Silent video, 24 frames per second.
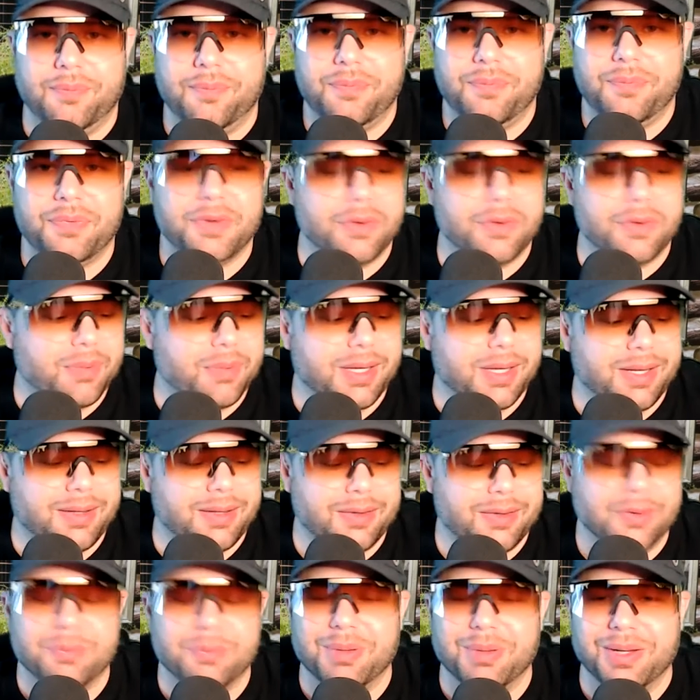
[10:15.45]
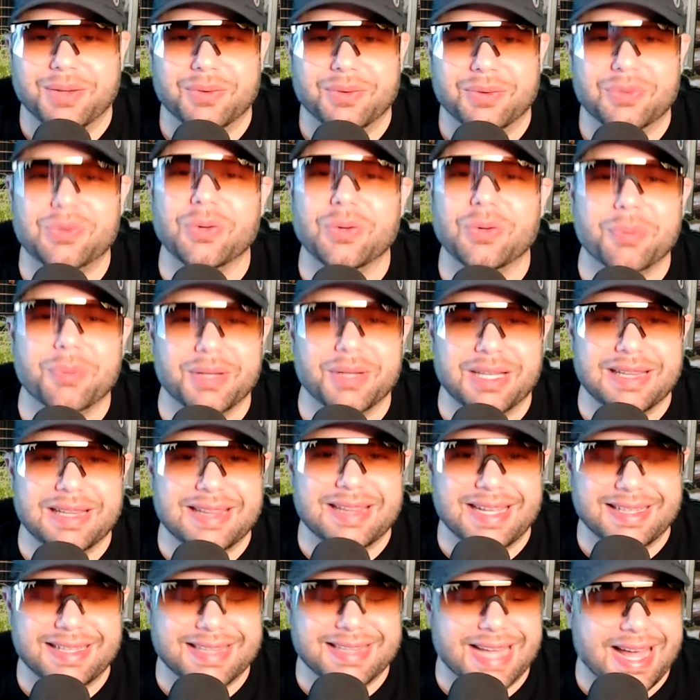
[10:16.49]
You'd be stupid to
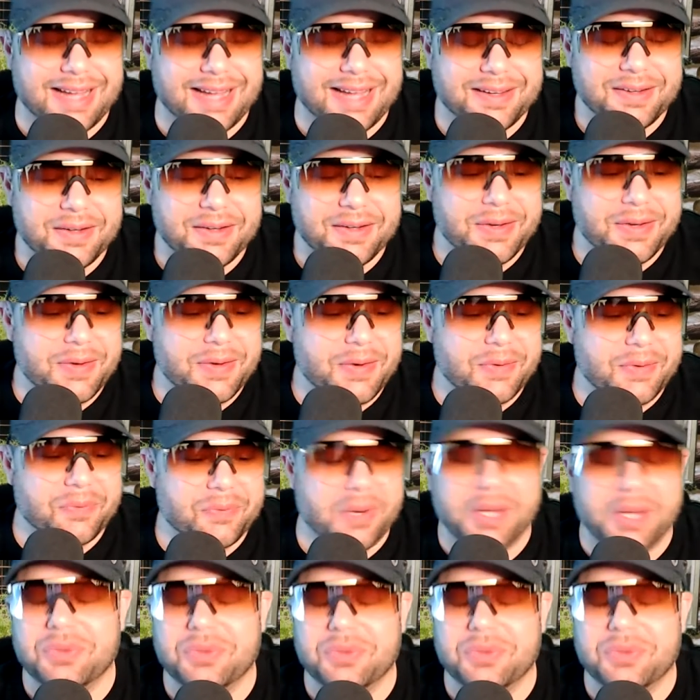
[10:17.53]
think that, right?